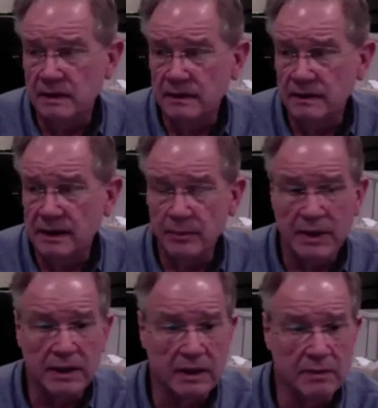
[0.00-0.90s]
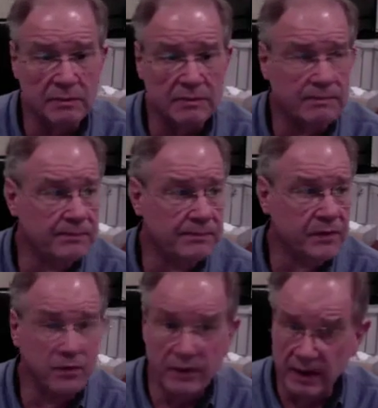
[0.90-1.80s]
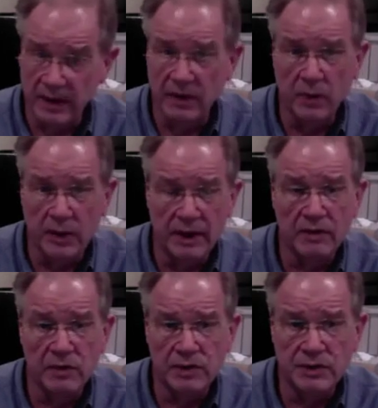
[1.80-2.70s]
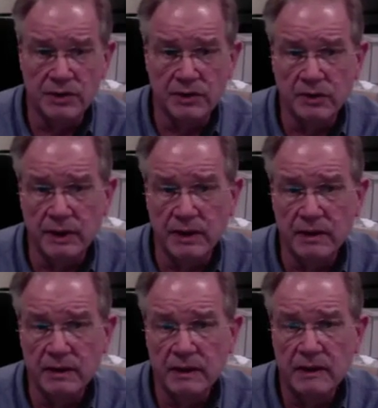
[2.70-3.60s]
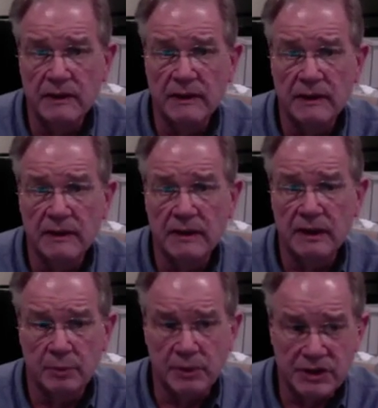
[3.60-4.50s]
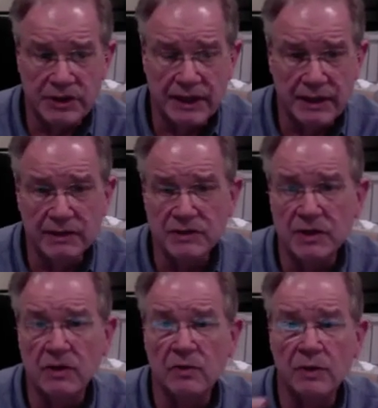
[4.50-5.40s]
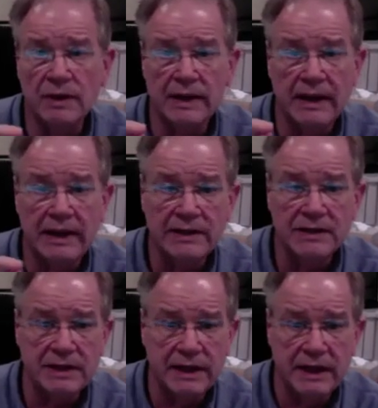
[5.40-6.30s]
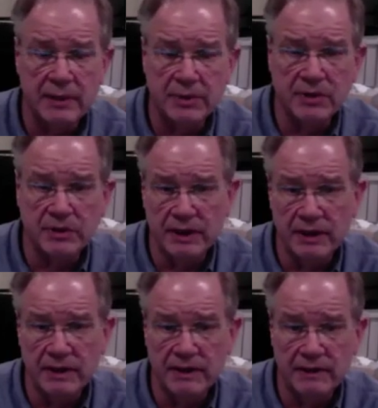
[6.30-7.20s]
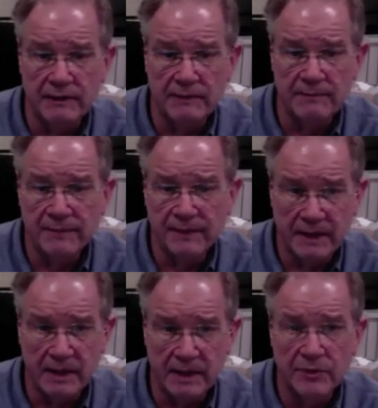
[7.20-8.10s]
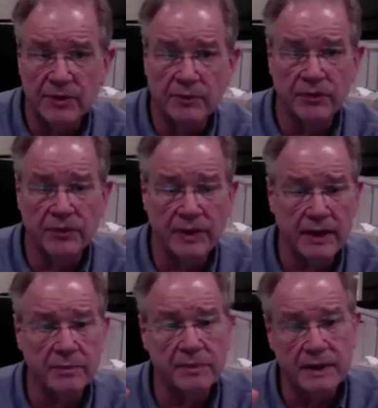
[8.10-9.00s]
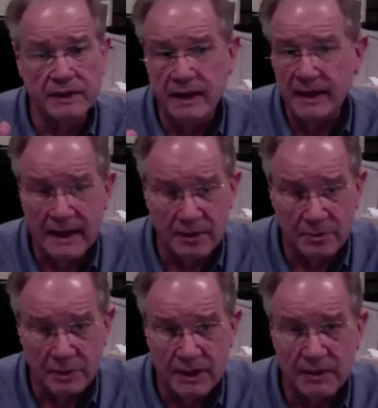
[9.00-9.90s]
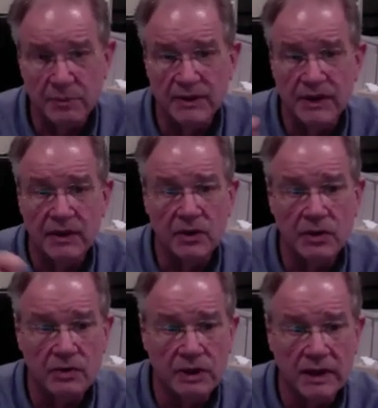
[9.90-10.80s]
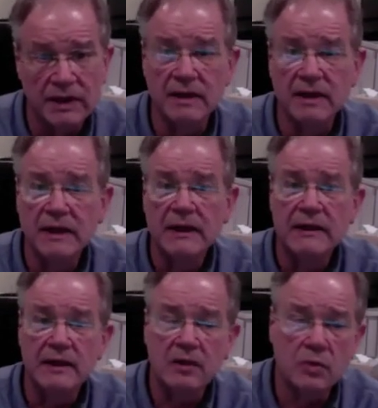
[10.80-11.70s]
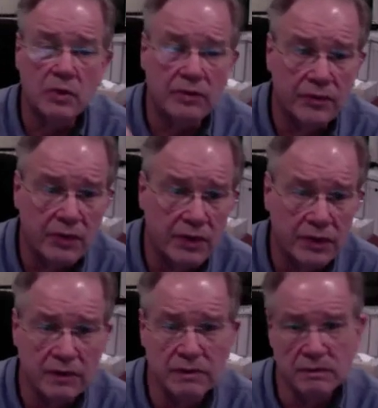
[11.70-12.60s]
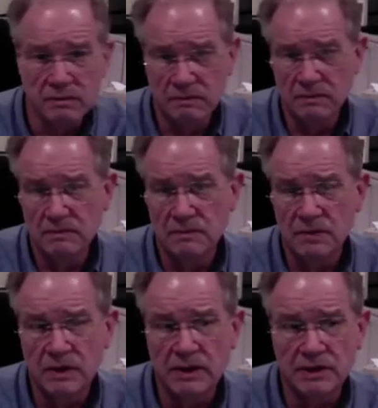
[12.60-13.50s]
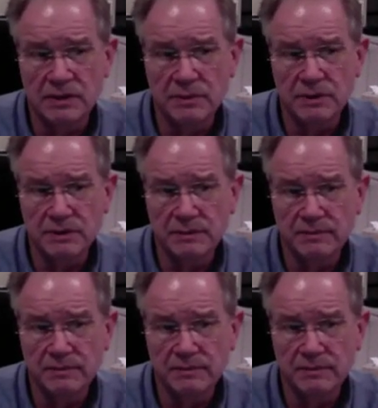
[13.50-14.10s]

they become very aware of what you're doing and appreciate it. So when they see an opportunity that comes up for them that they can't meet, but they know you can, they'll refer you to customers.